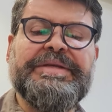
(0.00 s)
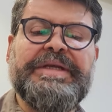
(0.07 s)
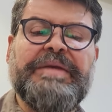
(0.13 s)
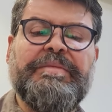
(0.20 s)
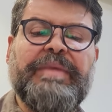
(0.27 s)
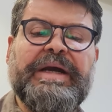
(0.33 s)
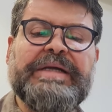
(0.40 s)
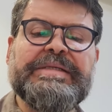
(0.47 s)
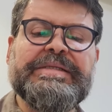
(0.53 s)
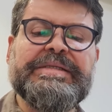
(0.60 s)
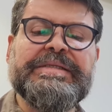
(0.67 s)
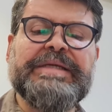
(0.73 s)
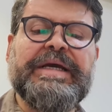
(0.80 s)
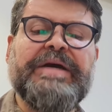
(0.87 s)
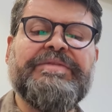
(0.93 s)
3
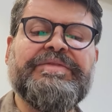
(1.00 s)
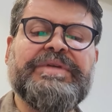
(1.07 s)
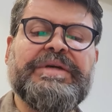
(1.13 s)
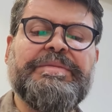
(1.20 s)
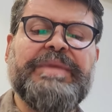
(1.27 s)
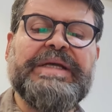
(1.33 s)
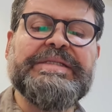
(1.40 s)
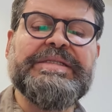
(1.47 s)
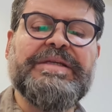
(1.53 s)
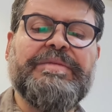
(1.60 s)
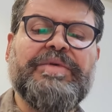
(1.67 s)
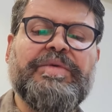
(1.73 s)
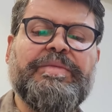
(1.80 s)
months after placebo,